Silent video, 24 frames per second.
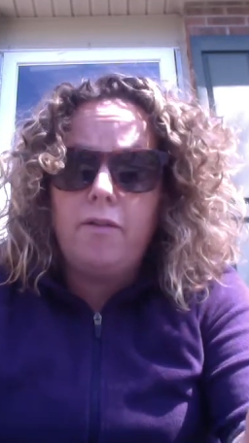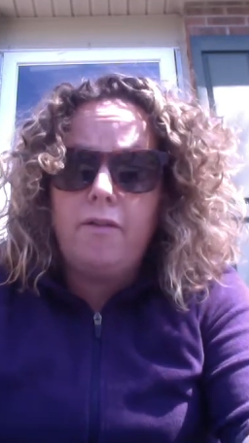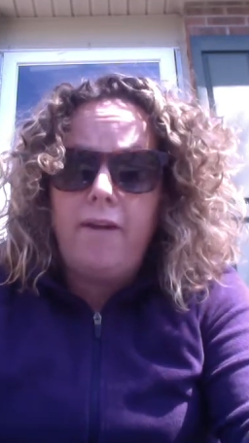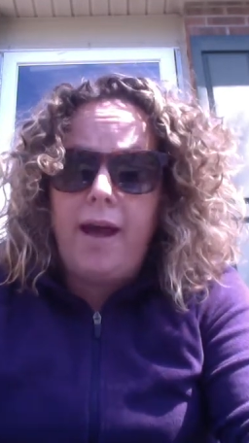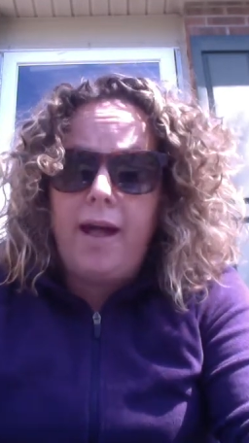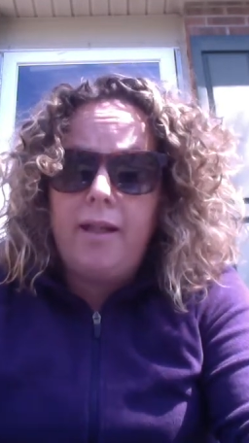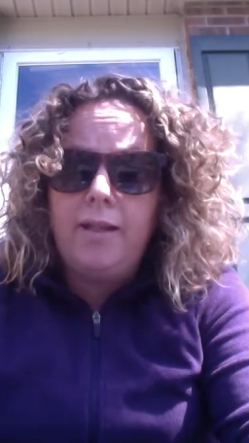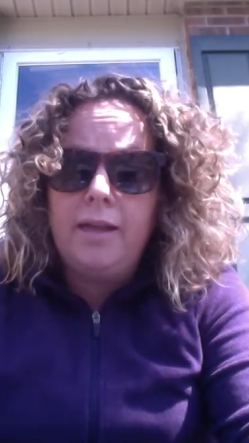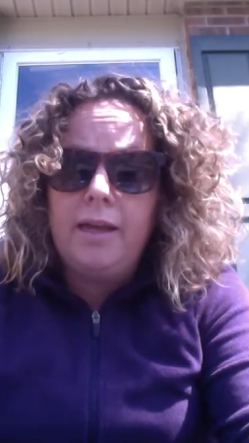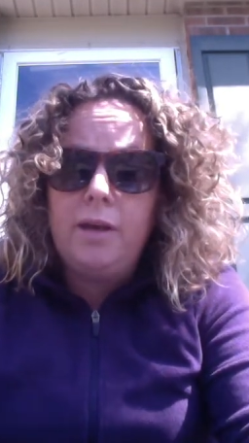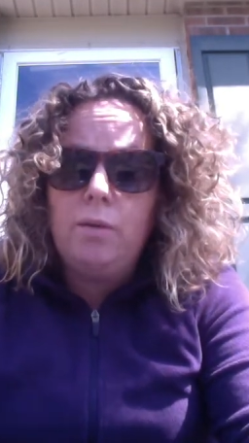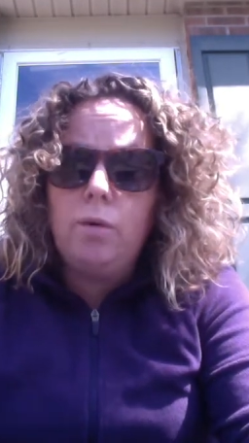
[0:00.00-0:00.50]

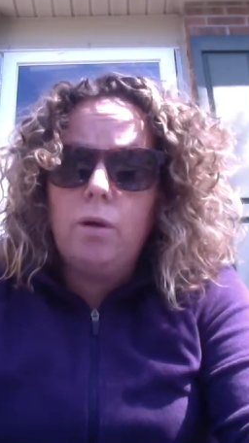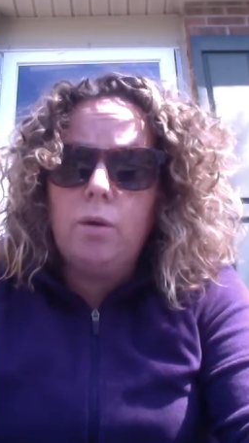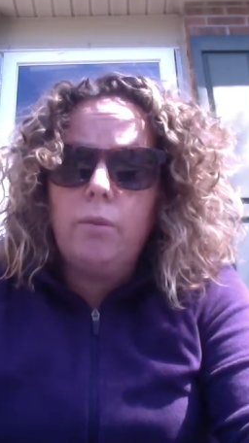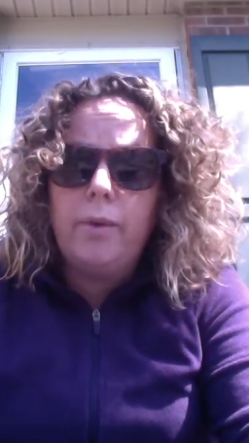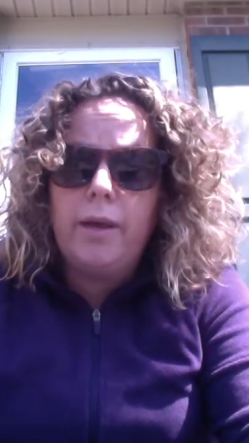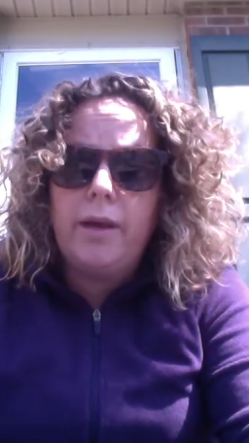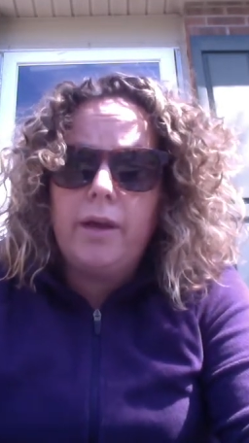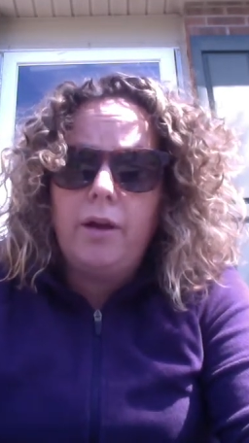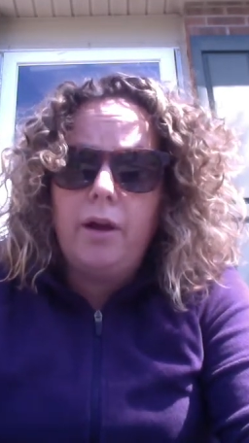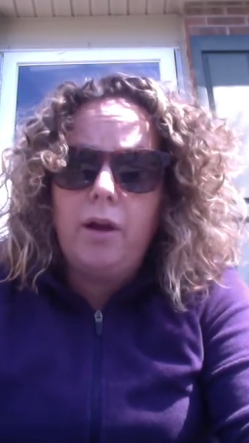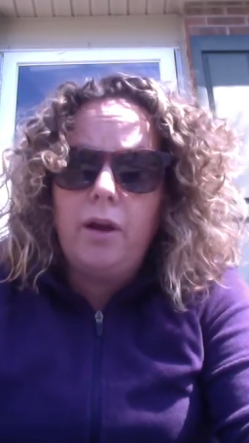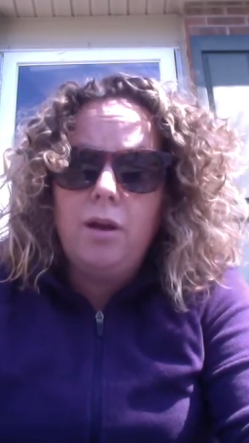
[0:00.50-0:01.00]
Valley where
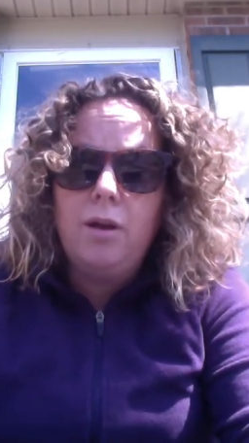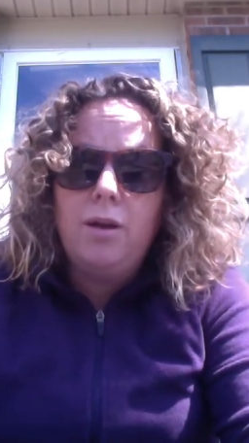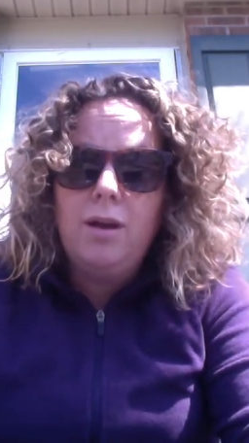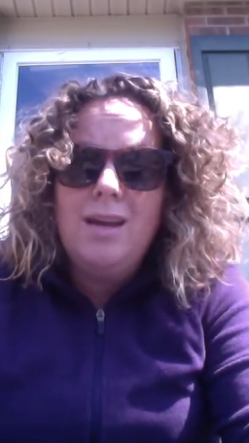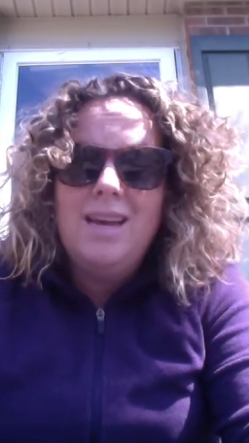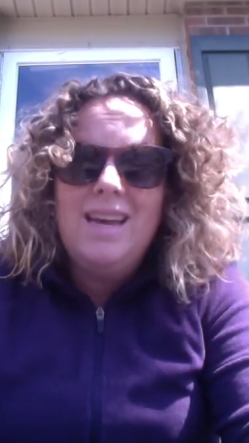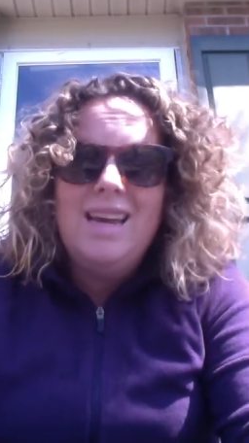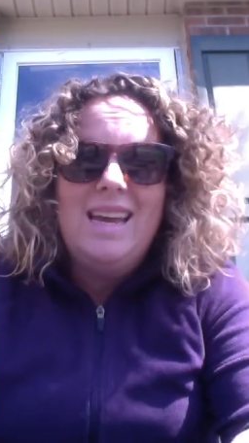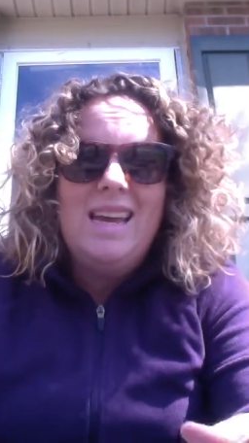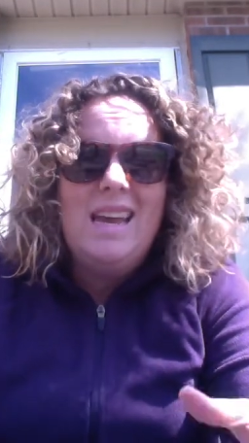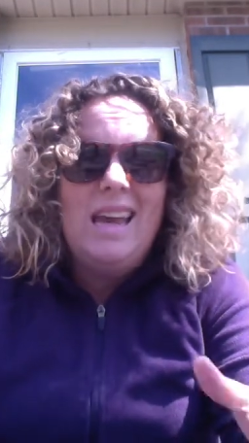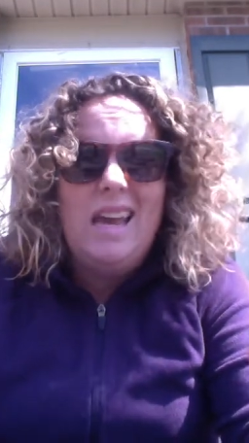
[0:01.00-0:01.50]
we are,
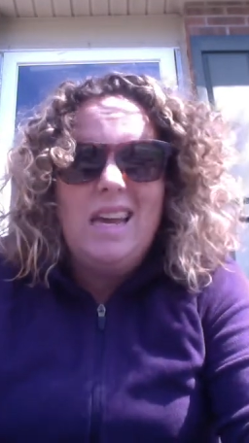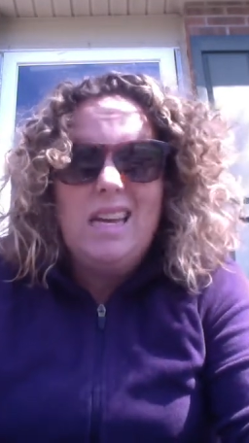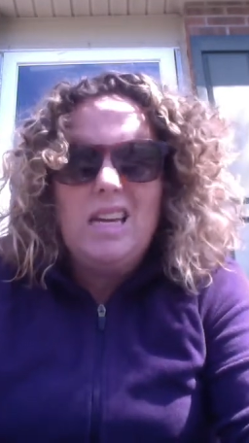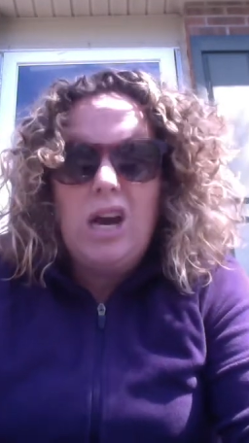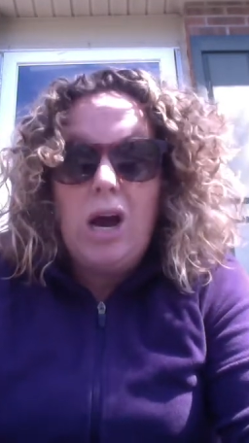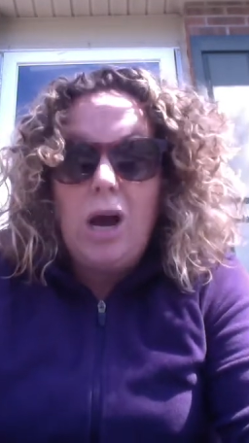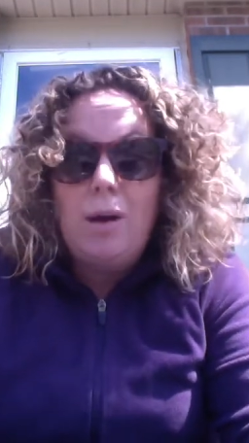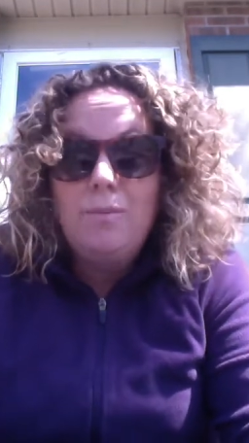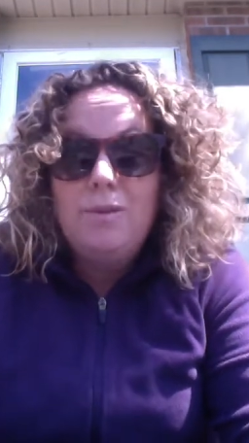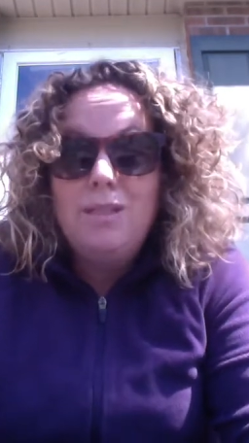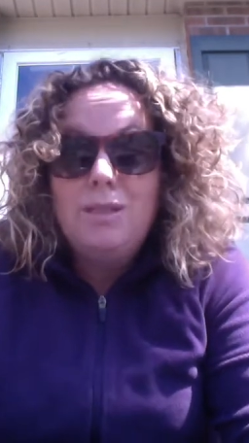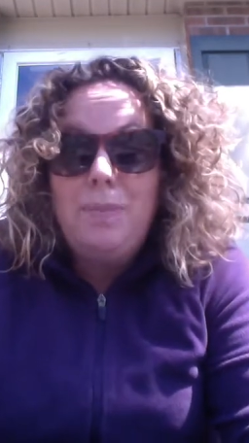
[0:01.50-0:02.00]
it
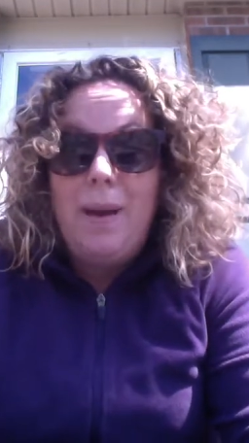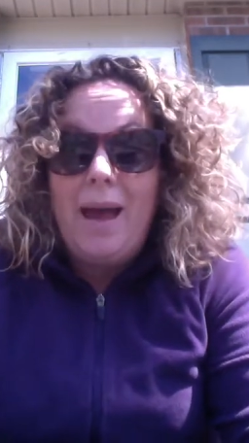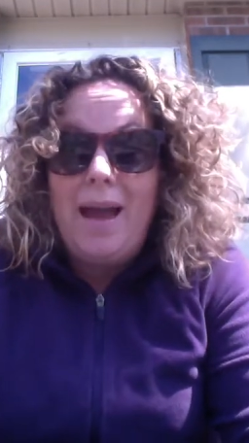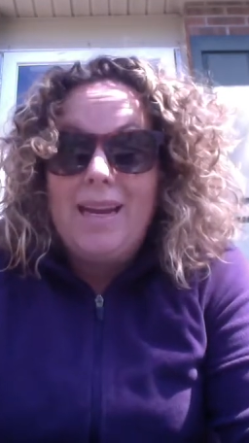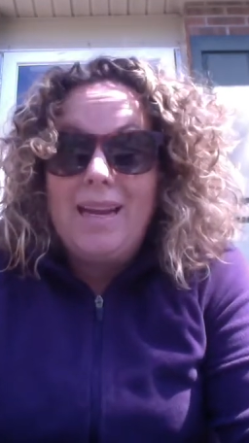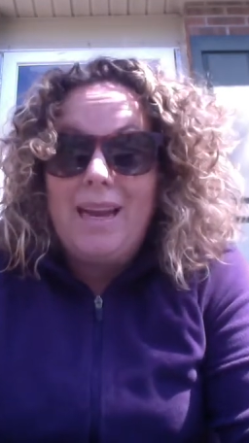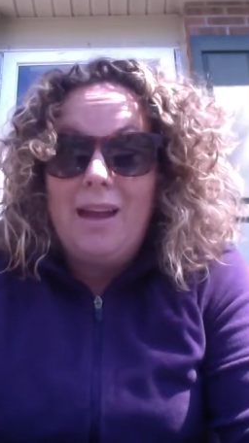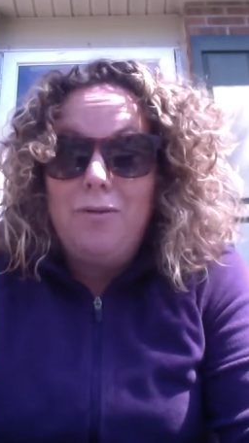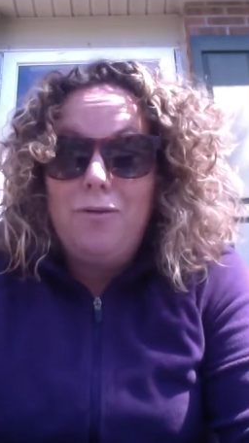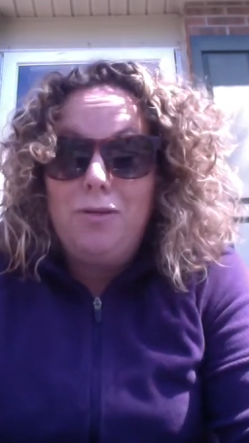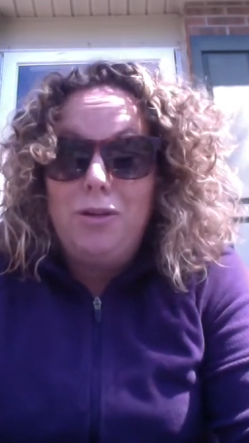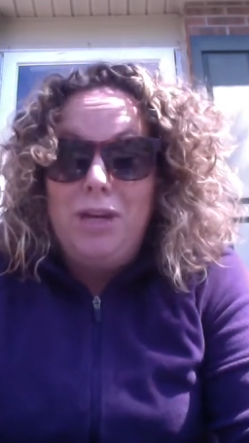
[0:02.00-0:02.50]
comes back
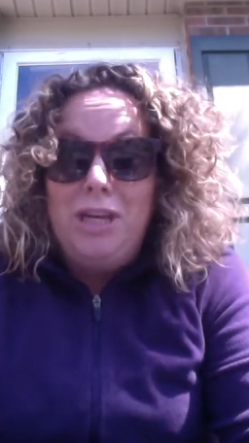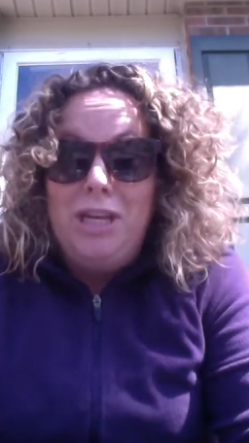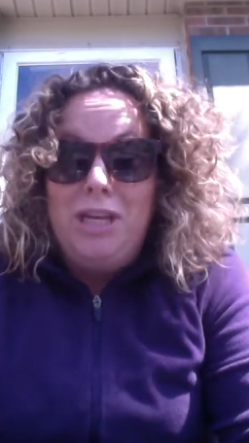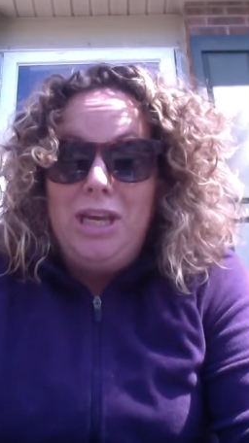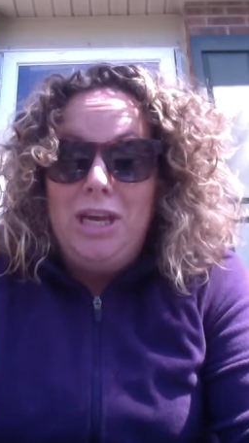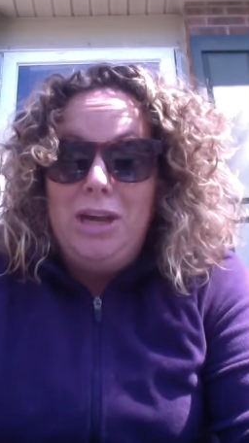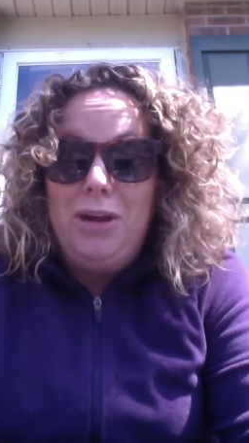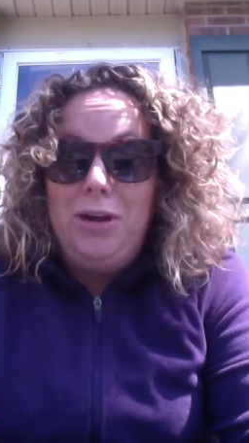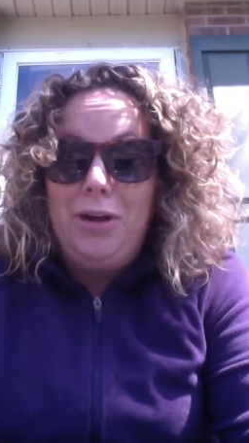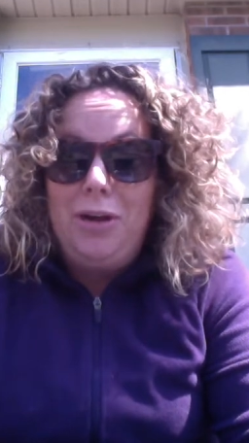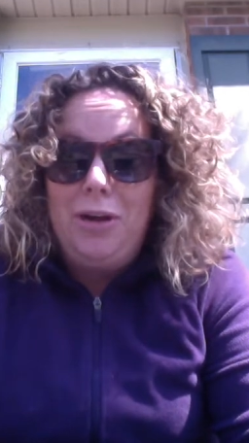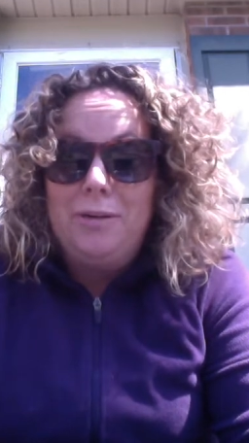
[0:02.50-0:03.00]
every
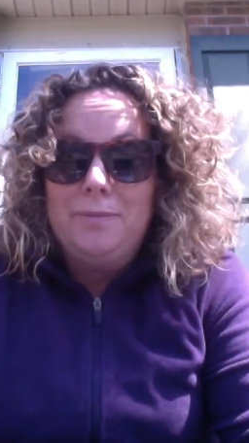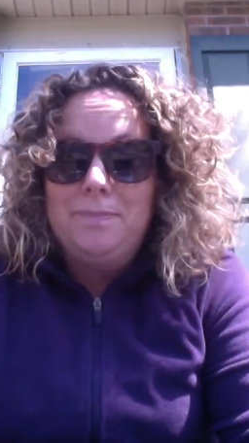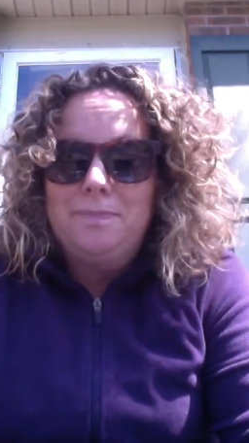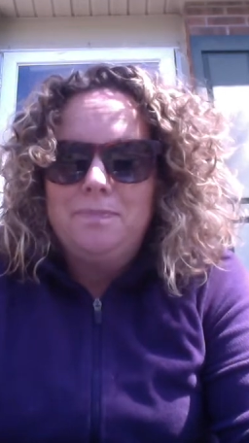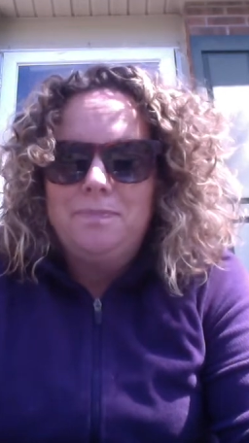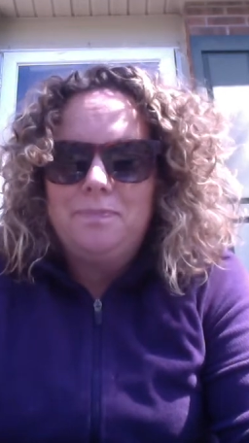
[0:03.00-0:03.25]
year.